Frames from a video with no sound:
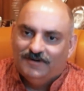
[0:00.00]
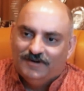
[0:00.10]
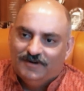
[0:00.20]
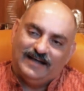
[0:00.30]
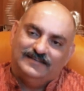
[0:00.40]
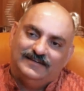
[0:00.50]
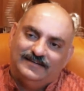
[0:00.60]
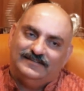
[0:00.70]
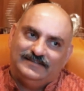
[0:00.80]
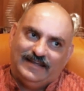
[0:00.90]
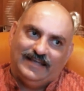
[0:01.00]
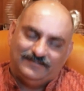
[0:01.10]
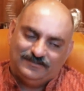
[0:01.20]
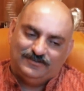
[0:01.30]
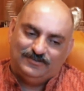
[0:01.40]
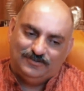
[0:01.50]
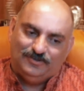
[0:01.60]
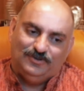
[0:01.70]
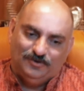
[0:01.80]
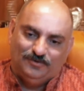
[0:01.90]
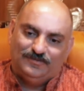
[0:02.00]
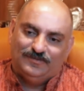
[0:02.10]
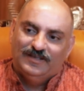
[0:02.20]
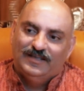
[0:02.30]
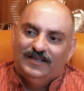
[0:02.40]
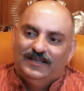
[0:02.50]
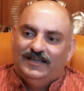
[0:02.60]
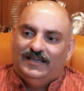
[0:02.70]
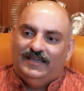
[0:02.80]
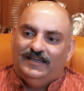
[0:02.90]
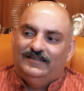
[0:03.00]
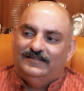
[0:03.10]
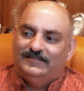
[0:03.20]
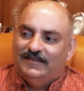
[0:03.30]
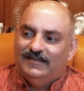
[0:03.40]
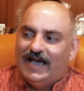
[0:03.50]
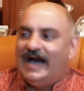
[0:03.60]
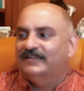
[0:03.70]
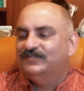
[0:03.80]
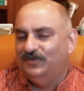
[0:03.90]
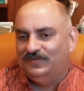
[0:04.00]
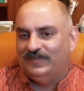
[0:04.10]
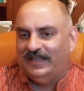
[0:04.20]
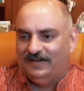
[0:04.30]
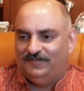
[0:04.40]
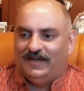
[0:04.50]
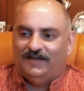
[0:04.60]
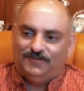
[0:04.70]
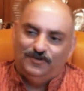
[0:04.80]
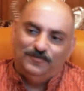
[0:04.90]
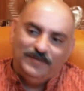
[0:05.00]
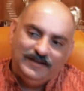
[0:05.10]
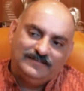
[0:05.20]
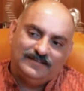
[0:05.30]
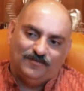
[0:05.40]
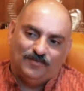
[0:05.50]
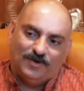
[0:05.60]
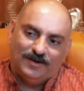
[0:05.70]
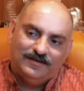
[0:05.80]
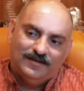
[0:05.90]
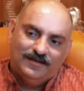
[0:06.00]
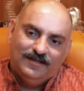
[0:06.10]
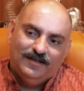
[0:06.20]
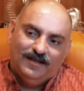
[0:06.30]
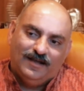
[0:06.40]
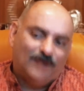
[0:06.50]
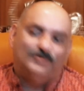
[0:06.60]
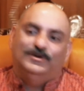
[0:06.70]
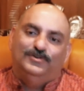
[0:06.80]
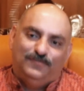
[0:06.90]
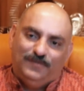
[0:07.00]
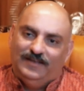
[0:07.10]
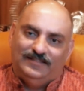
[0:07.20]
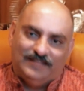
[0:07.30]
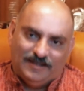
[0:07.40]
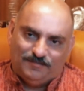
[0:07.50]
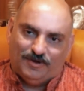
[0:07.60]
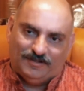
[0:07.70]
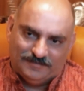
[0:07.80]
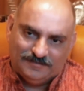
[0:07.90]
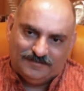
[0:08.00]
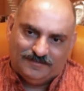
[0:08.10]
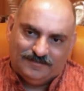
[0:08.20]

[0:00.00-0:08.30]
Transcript: The other test to use is ask yourself after you meet someone, how did you feel in their presence?